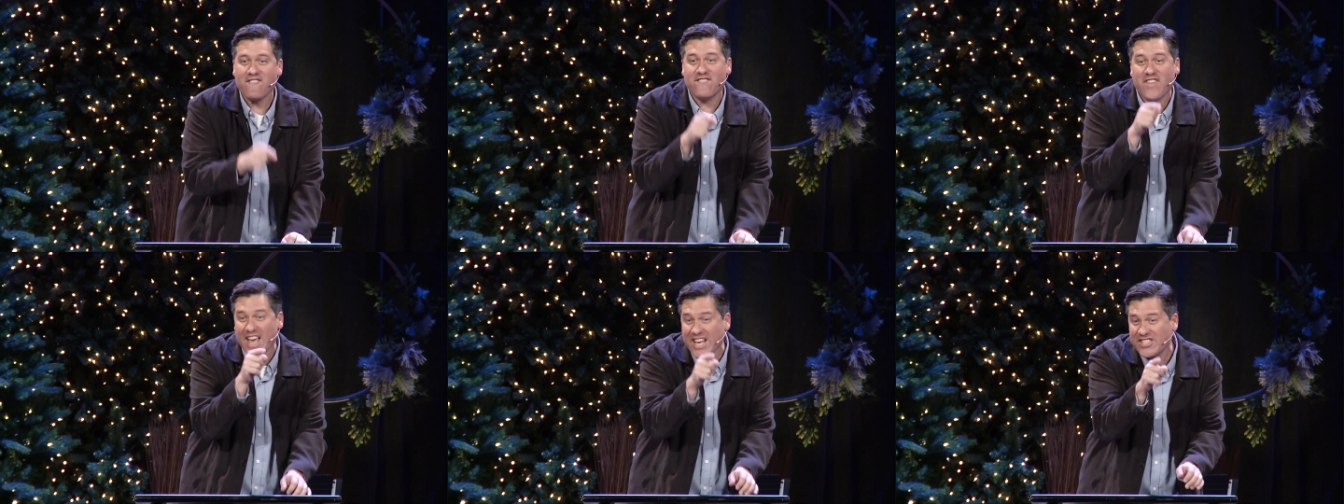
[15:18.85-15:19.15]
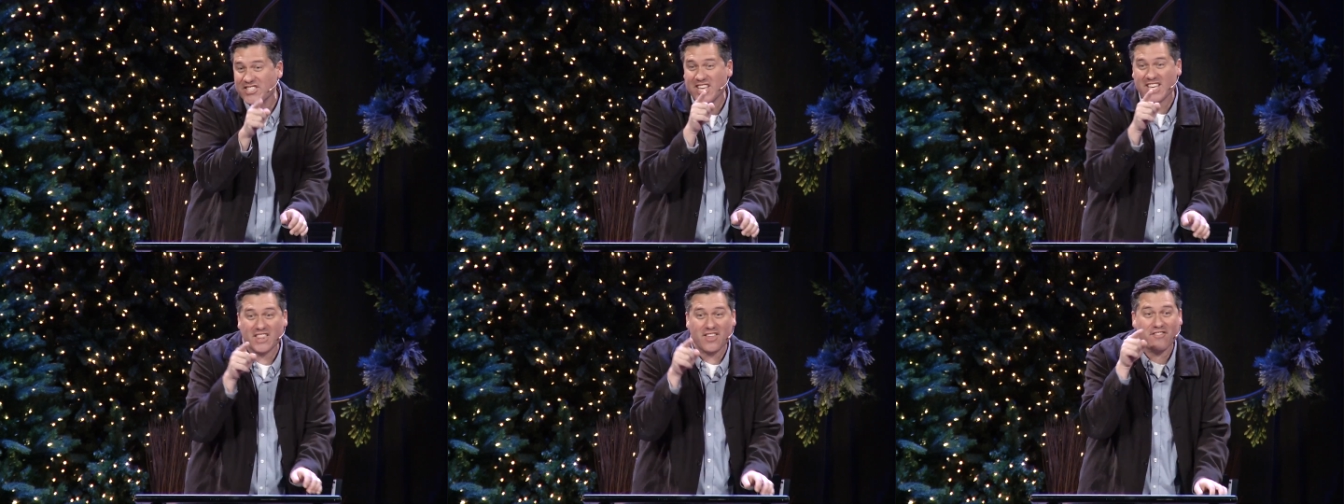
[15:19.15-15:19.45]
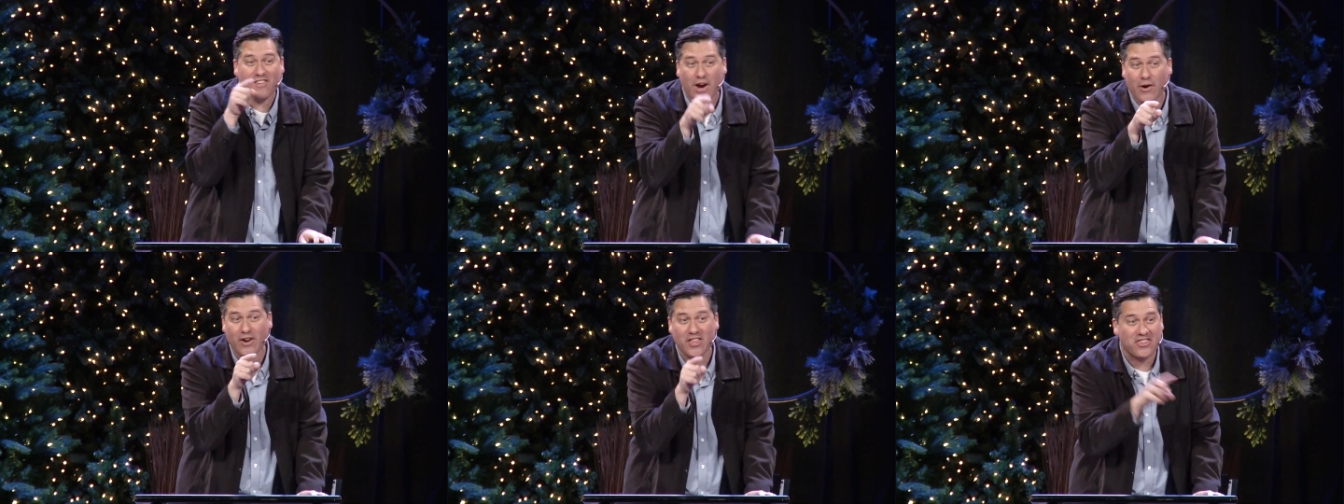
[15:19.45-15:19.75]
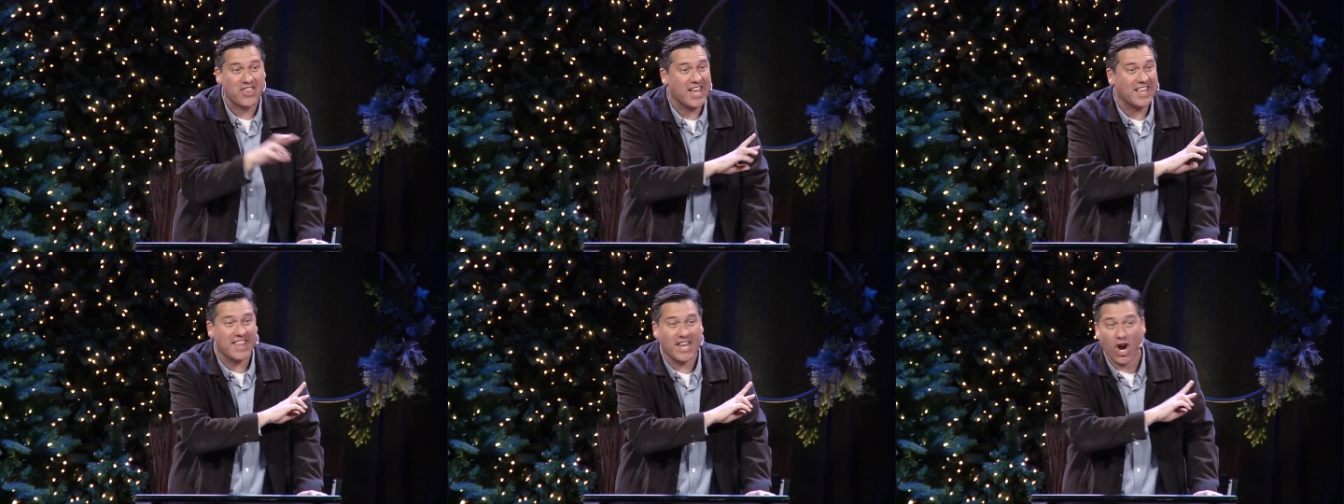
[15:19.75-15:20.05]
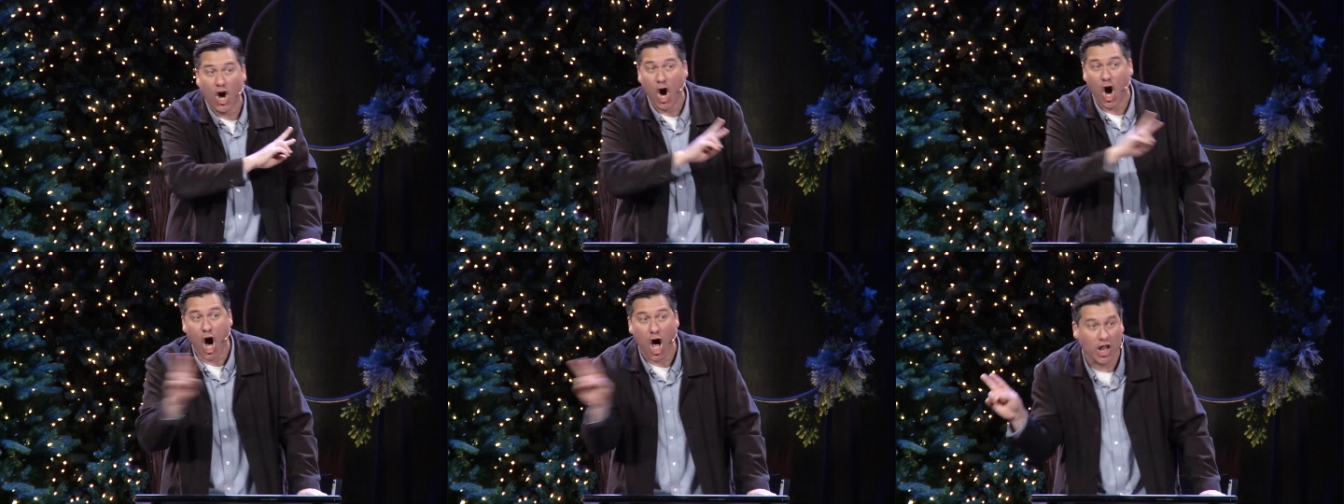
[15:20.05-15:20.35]
facing the very thing that
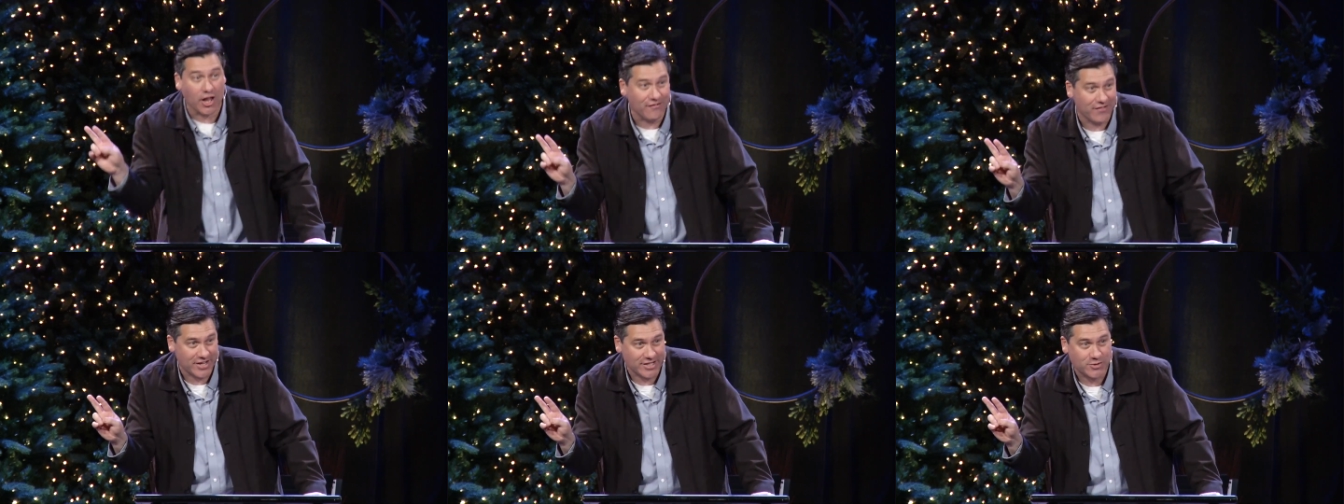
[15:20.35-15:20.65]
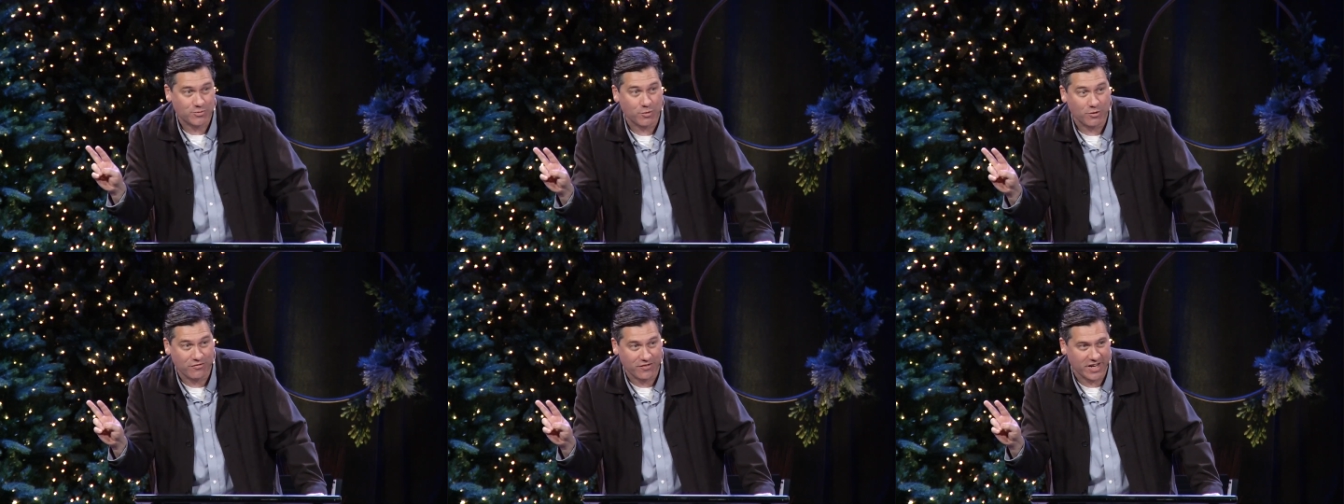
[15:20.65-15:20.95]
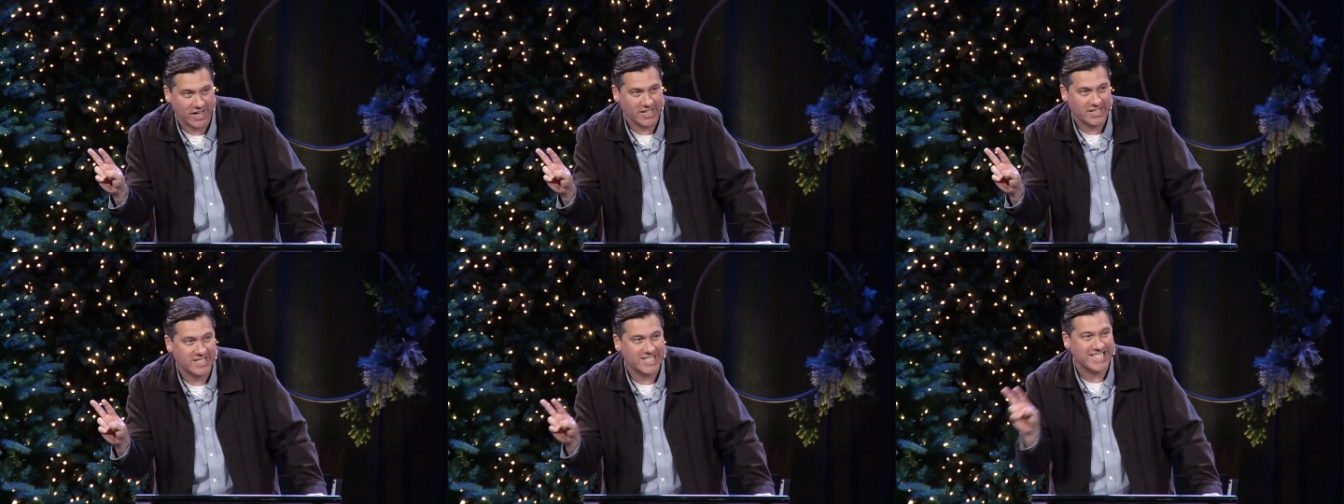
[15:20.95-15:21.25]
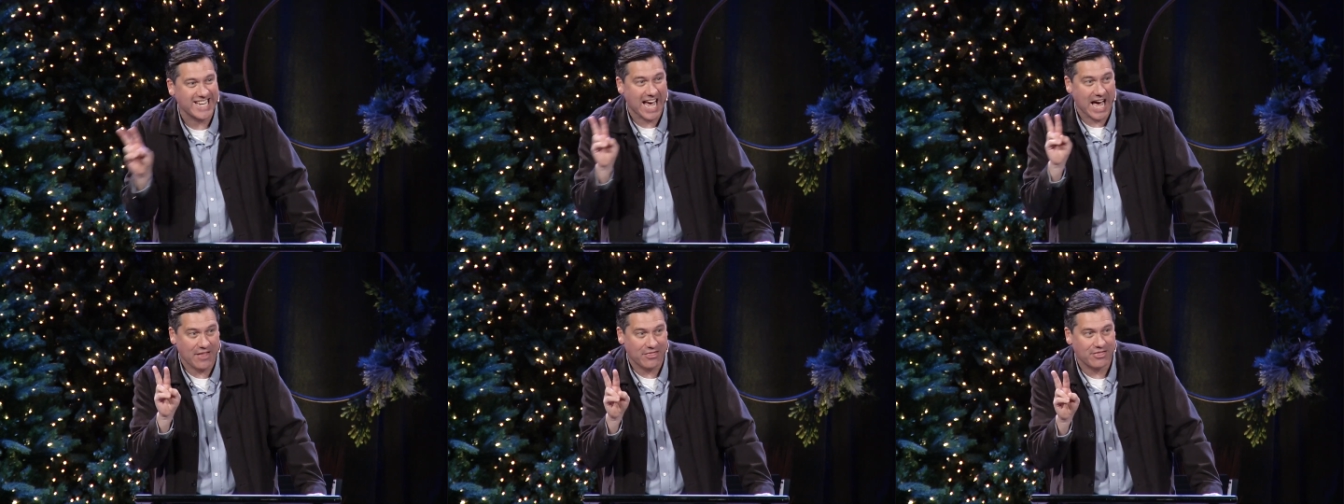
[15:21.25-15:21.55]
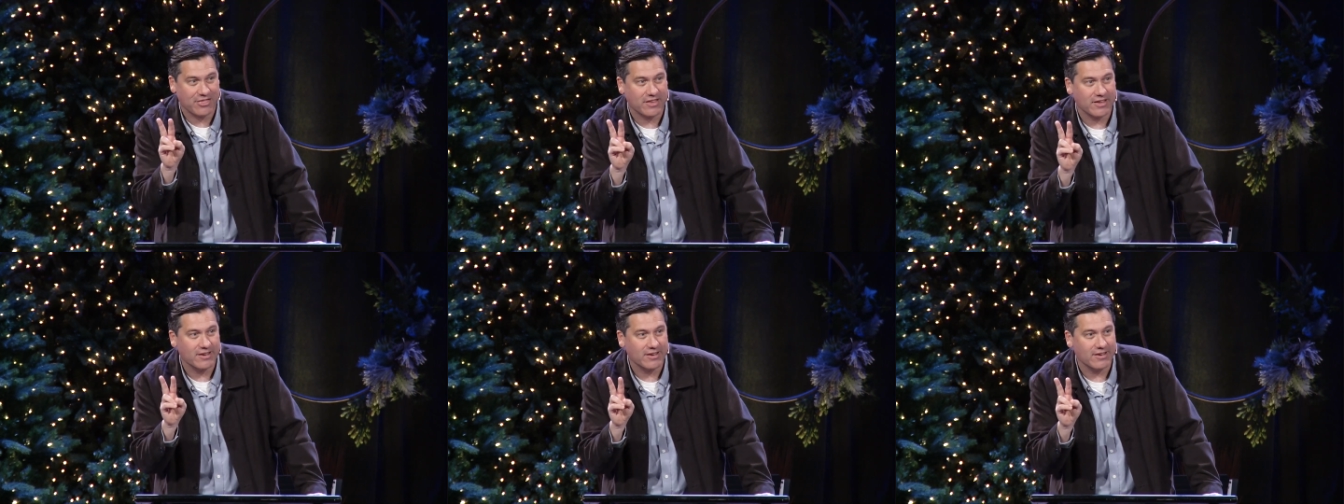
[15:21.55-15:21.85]
all of us will face death.